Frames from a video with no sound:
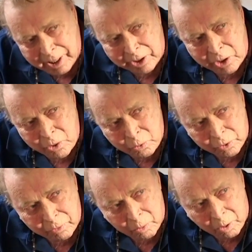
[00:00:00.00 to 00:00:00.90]
get the
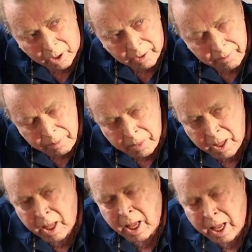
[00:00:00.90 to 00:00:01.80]
use of the water?
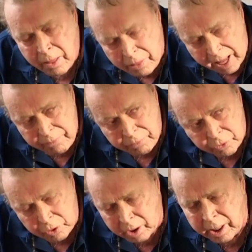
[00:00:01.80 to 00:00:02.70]
that
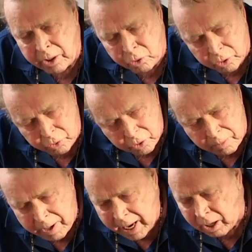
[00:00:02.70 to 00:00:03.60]
facility should
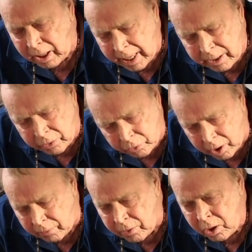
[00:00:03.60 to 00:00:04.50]
somehow lend
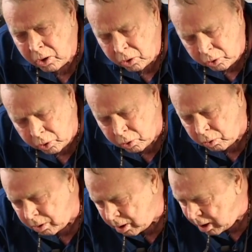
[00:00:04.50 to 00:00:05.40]
itself to,